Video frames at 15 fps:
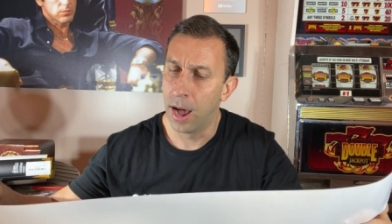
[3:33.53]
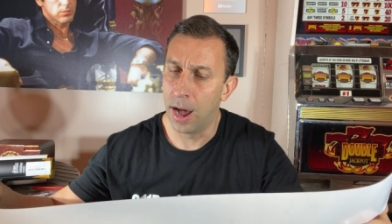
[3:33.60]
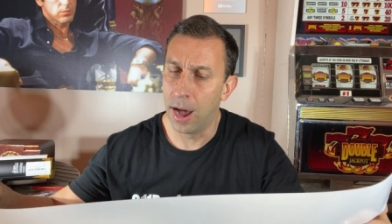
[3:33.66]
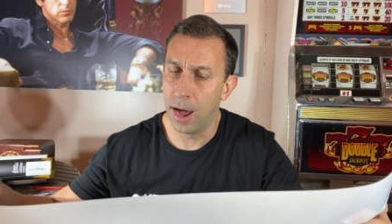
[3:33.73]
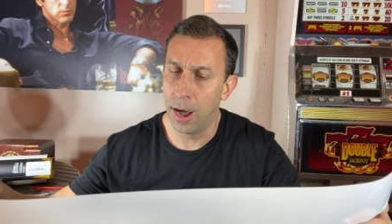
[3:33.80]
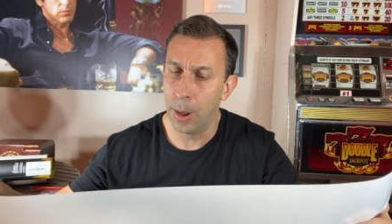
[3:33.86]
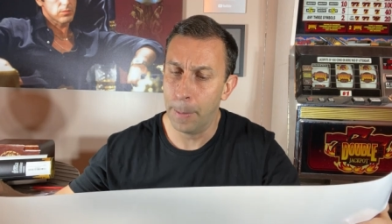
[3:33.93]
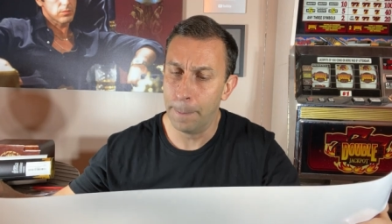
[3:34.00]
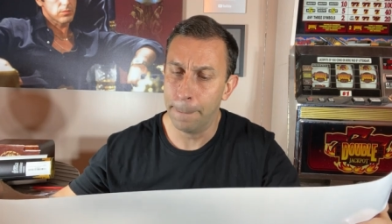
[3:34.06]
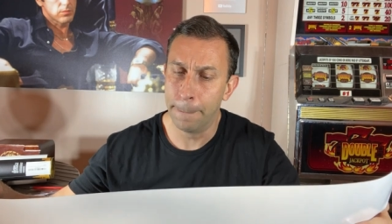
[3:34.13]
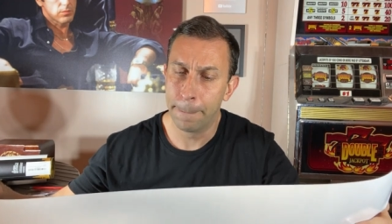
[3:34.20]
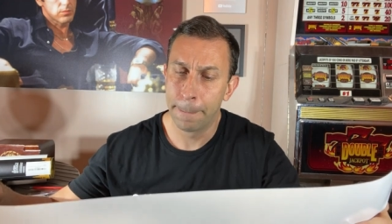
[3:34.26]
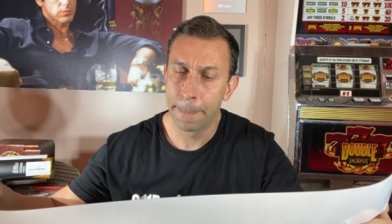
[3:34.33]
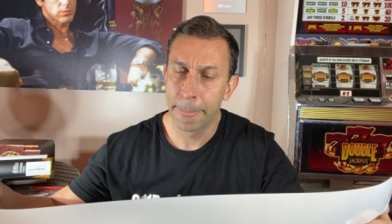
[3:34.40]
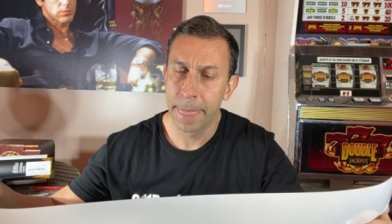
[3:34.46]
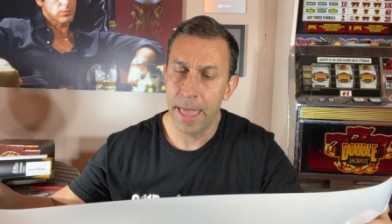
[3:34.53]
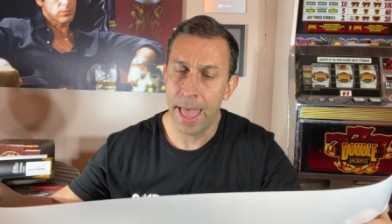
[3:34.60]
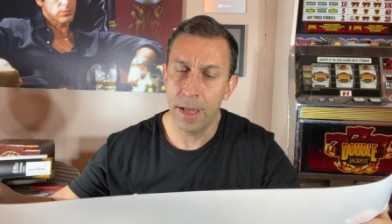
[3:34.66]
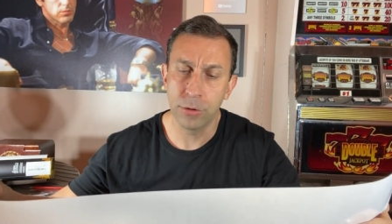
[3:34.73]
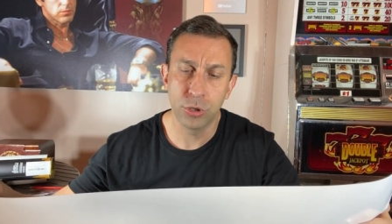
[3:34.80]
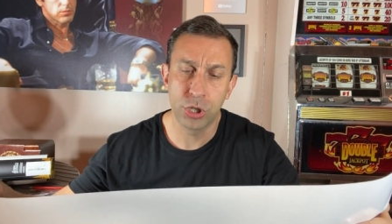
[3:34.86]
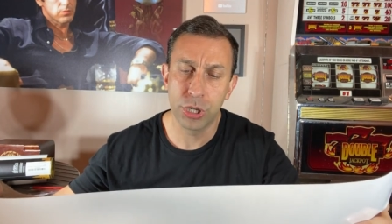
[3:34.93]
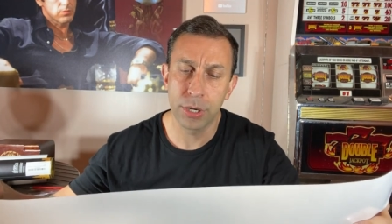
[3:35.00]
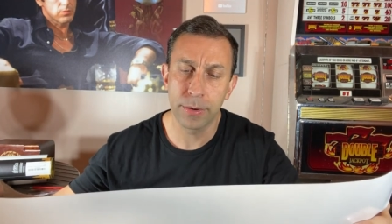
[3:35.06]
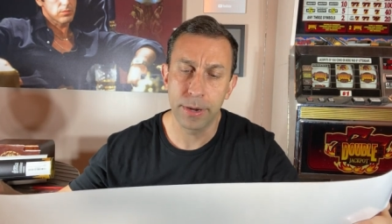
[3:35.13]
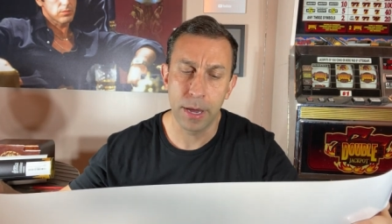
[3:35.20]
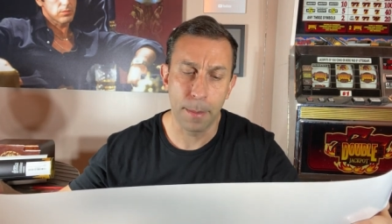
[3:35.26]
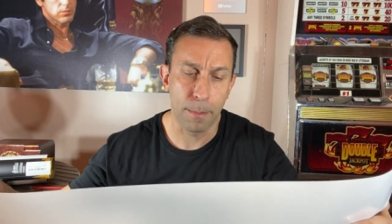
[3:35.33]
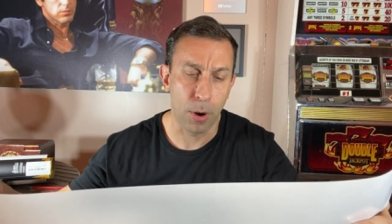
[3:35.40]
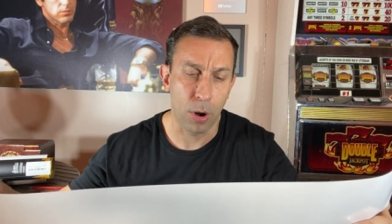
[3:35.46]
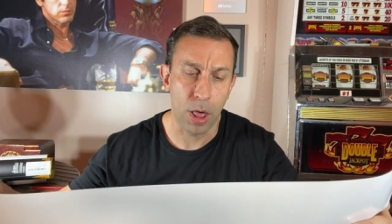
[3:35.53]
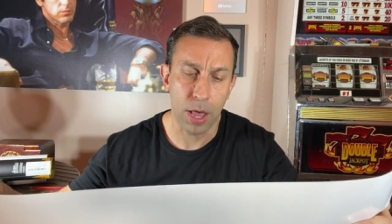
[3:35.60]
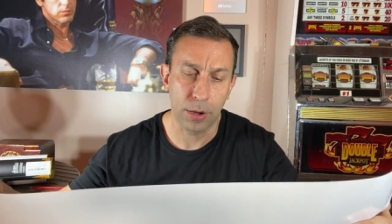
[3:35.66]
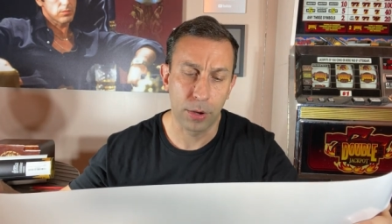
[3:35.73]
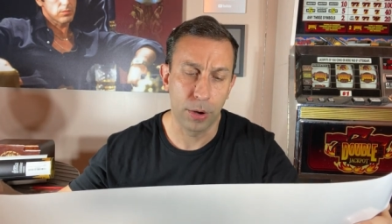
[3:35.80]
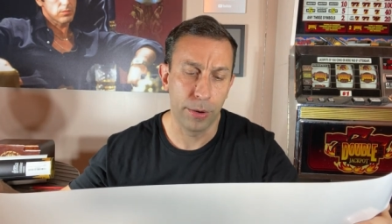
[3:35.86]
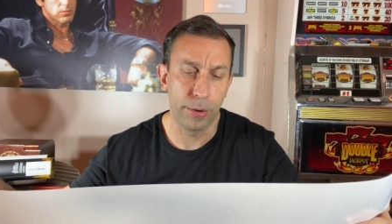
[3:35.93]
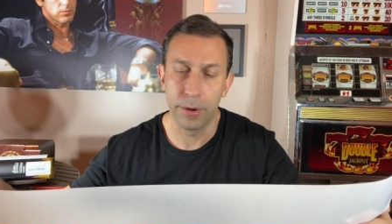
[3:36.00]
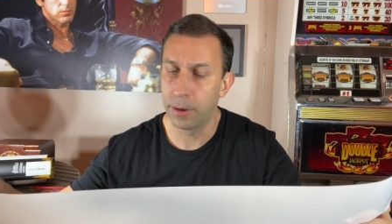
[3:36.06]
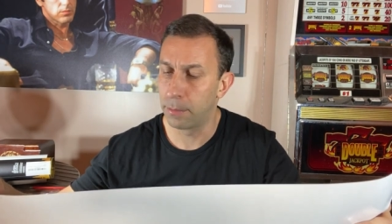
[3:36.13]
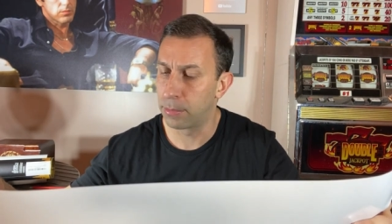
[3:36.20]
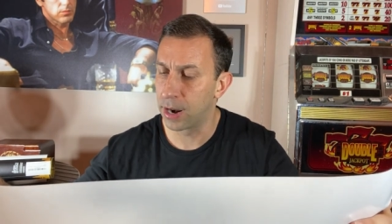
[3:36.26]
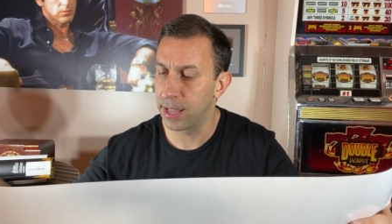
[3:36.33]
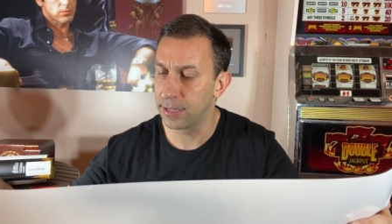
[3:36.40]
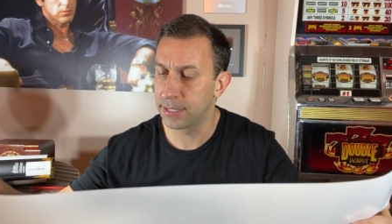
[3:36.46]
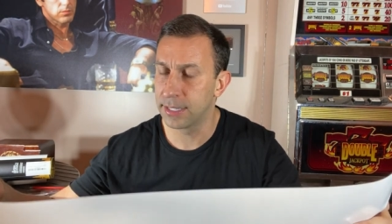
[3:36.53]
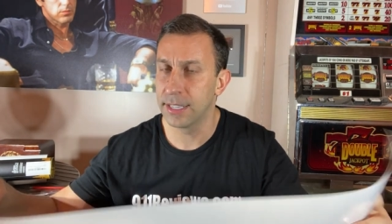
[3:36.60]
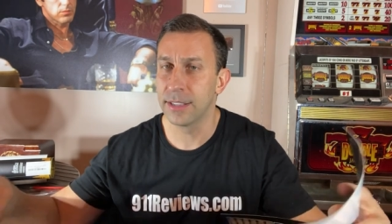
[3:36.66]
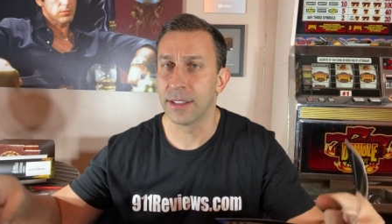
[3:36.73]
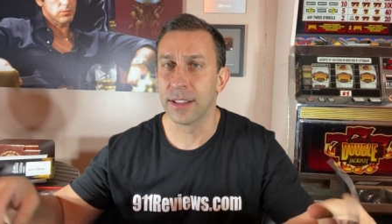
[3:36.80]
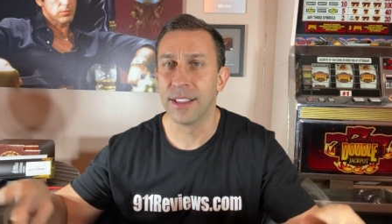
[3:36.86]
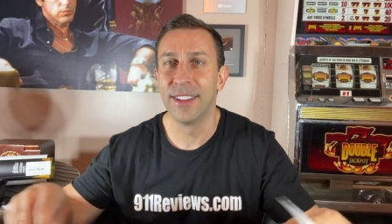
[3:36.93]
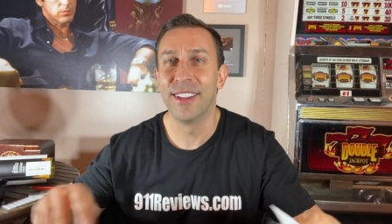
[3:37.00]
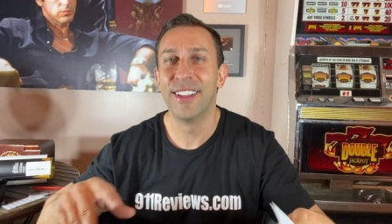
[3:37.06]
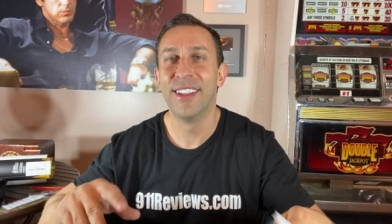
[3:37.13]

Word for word: Um, Algeria, Morocco, Brazil.